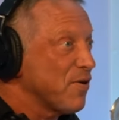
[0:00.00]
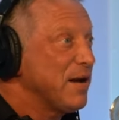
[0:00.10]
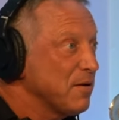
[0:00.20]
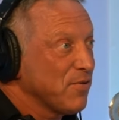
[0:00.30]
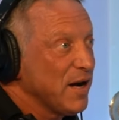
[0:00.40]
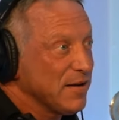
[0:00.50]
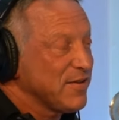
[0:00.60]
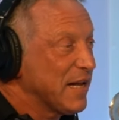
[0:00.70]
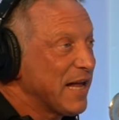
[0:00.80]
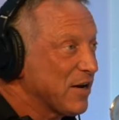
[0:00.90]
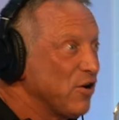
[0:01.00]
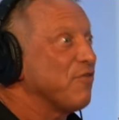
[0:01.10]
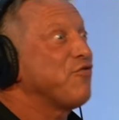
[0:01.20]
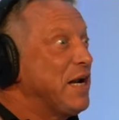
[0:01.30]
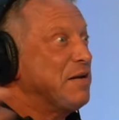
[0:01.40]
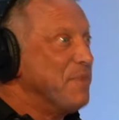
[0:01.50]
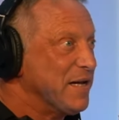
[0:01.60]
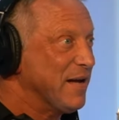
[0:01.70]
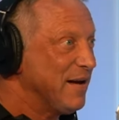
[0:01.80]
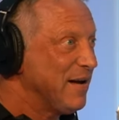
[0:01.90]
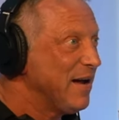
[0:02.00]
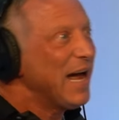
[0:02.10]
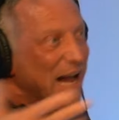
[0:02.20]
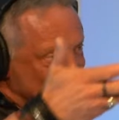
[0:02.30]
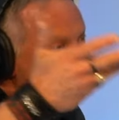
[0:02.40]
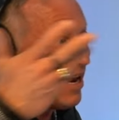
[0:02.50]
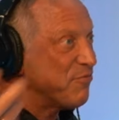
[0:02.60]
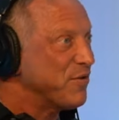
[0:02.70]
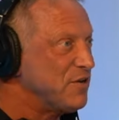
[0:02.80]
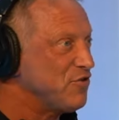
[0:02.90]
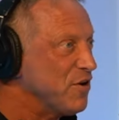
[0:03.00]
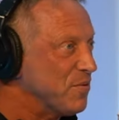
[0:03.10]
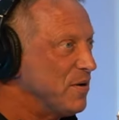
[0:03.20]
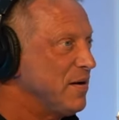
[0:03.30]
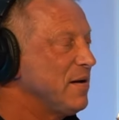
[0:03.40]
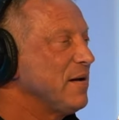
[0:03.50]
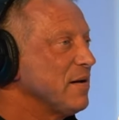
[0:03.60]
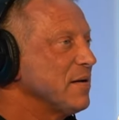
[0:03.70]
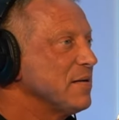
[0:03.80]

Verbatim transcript: great greatest thing that could have freed me yeah exactly and, and, it freed you it absolutely